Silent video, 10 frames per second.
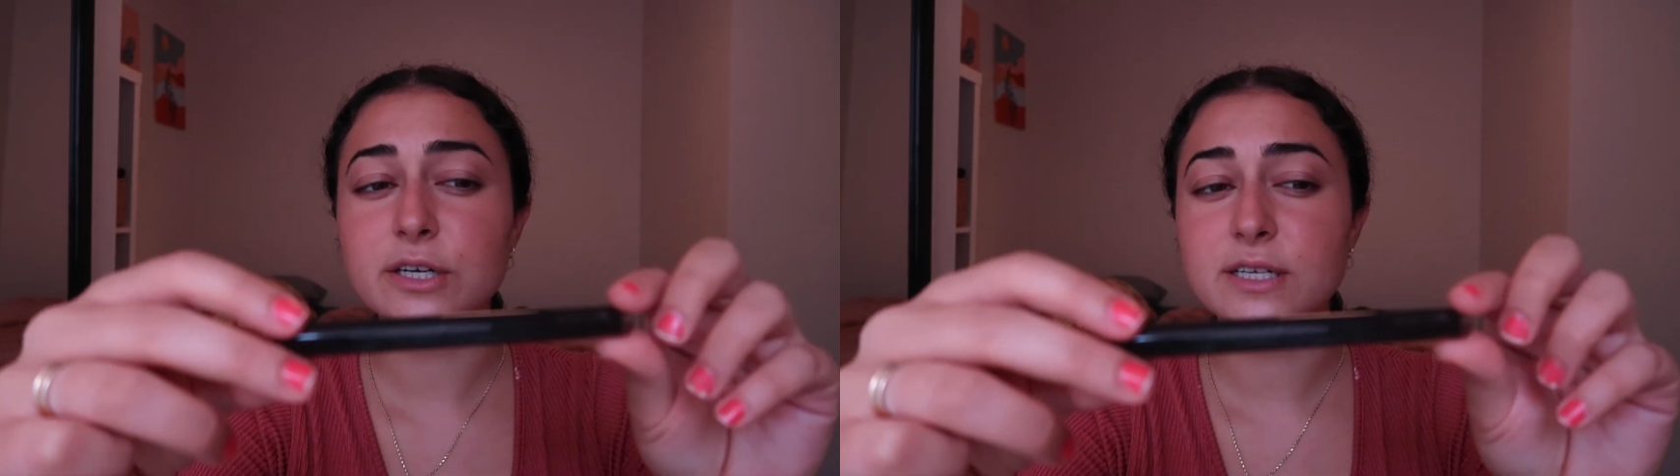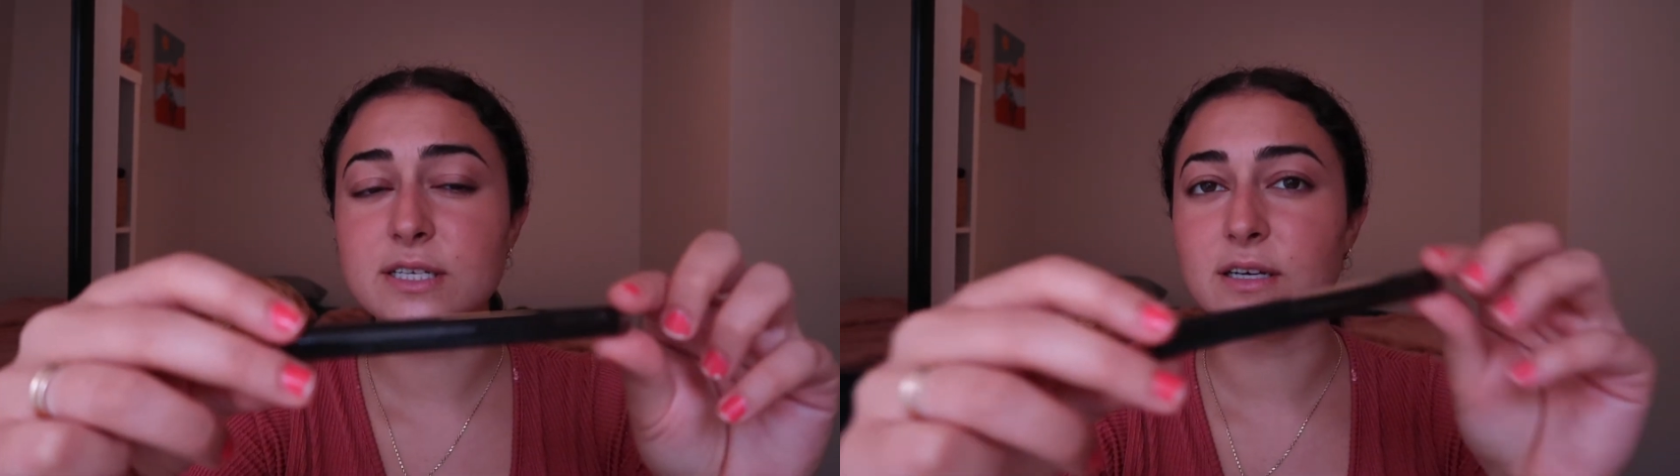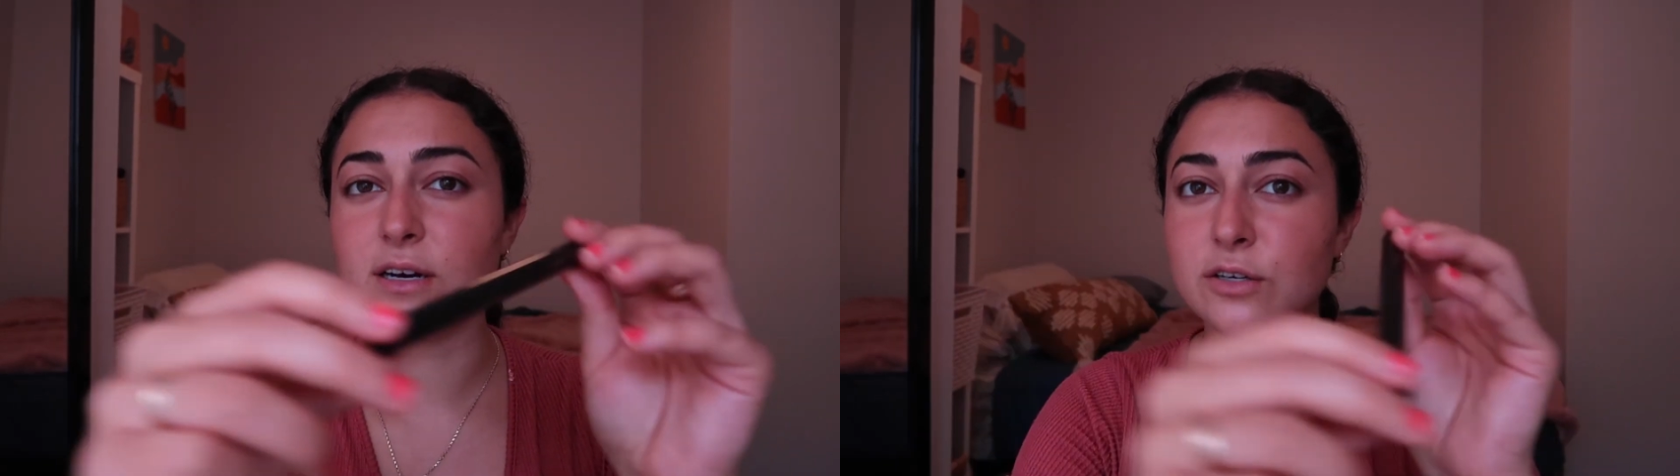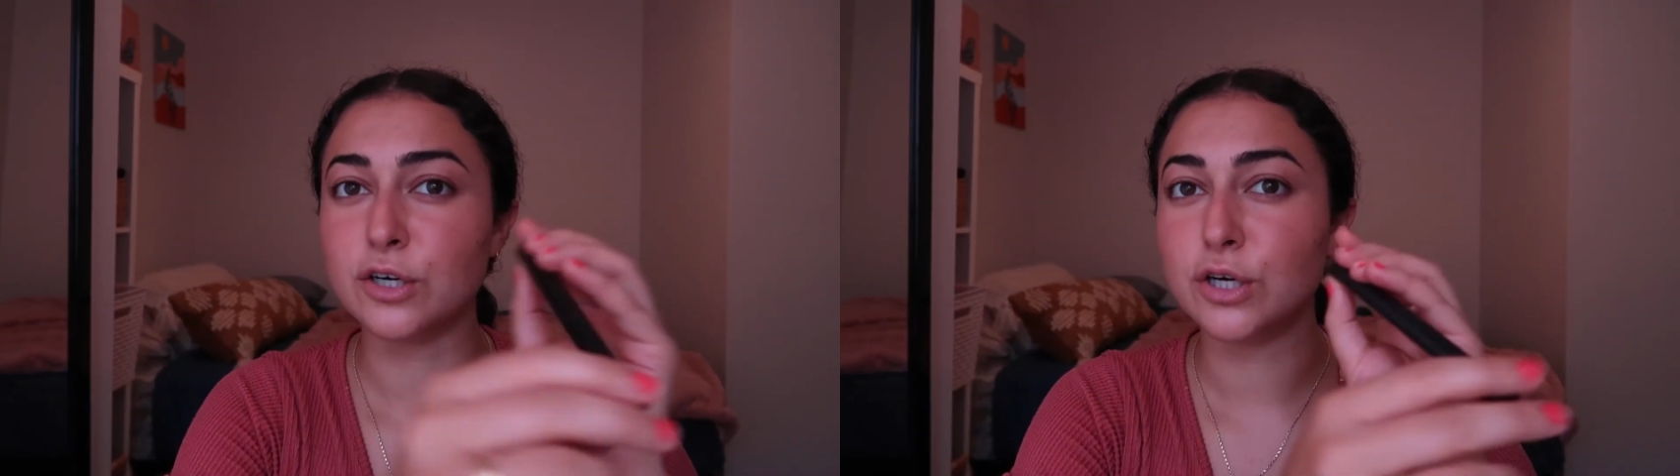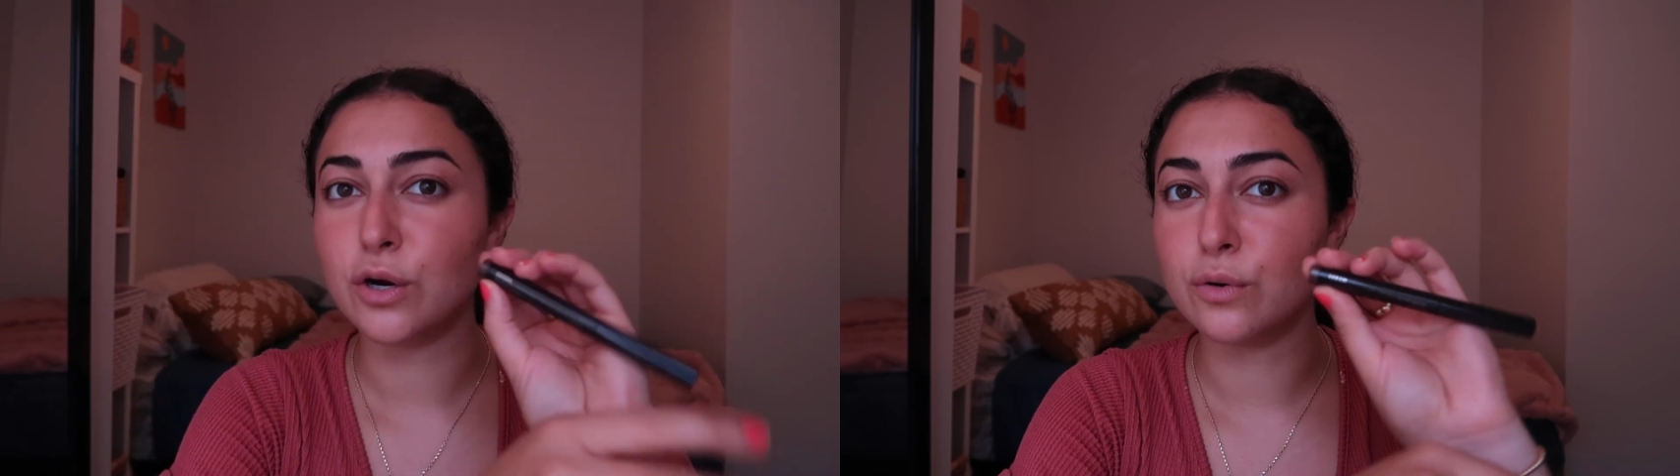It's in the color
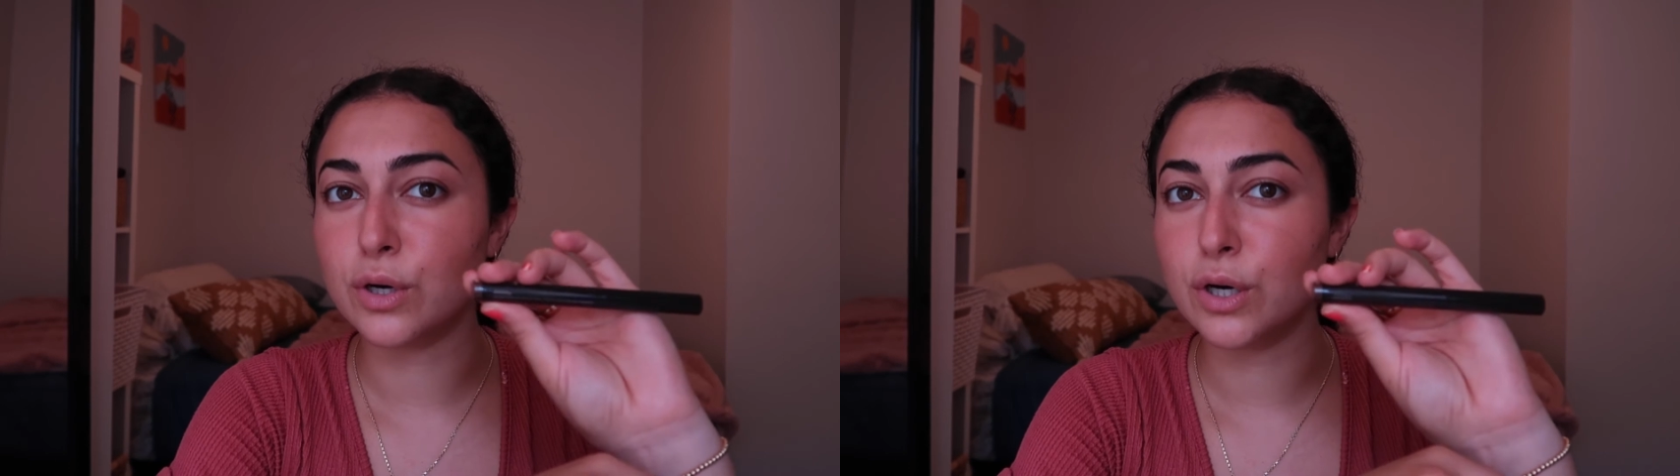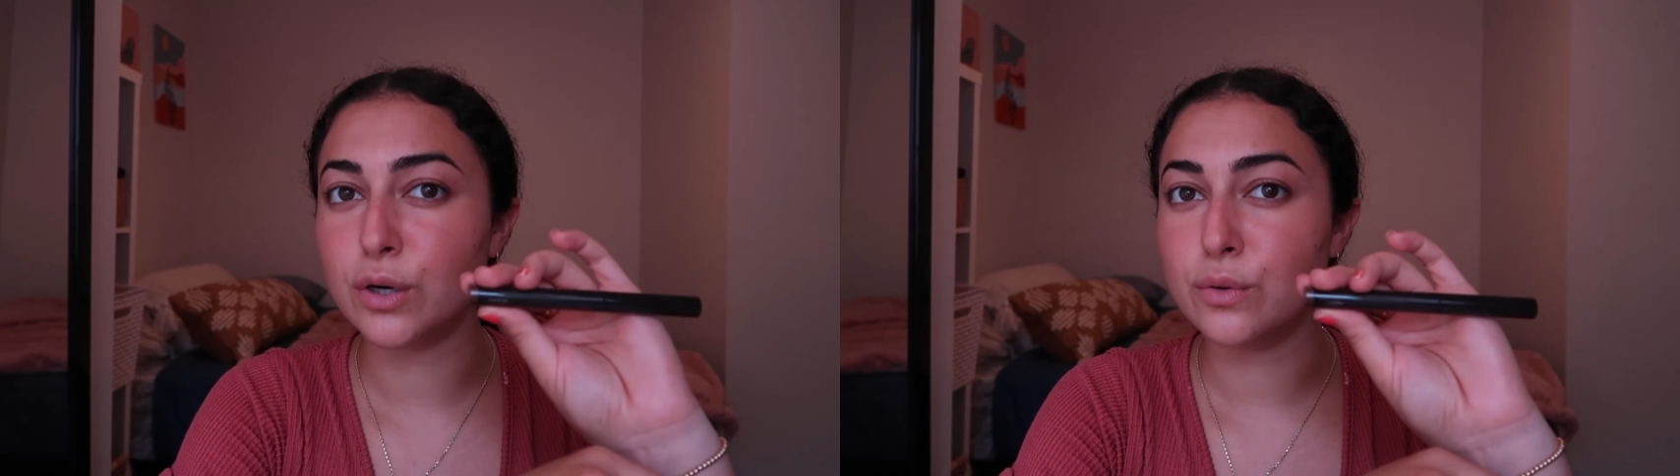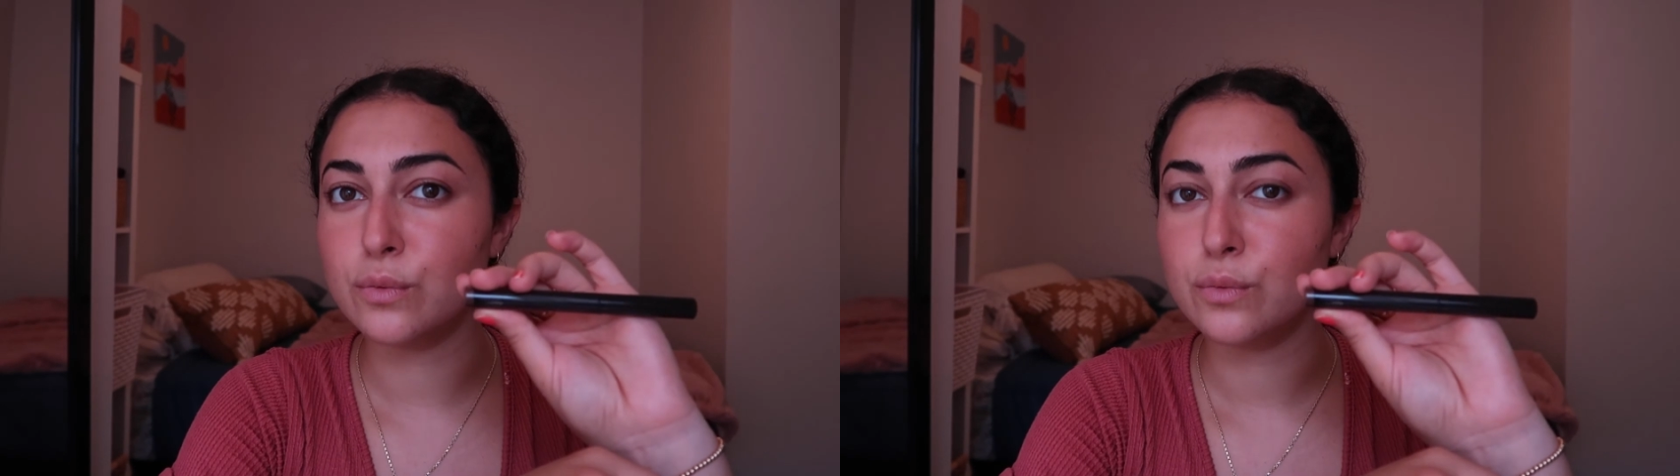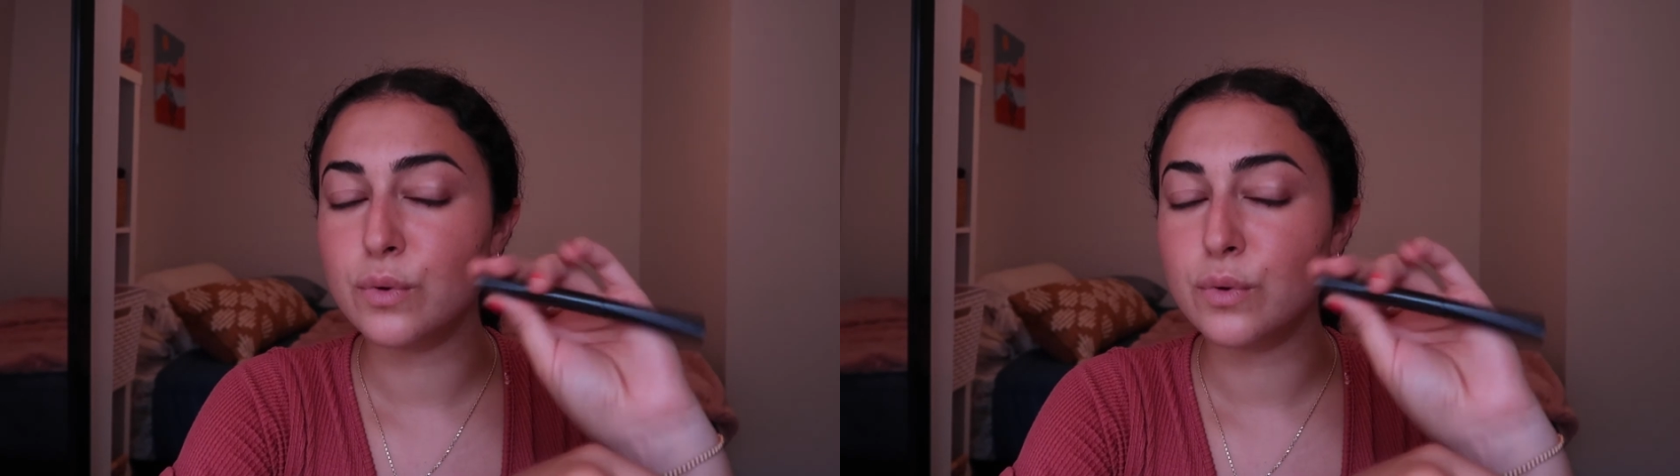Cocoa.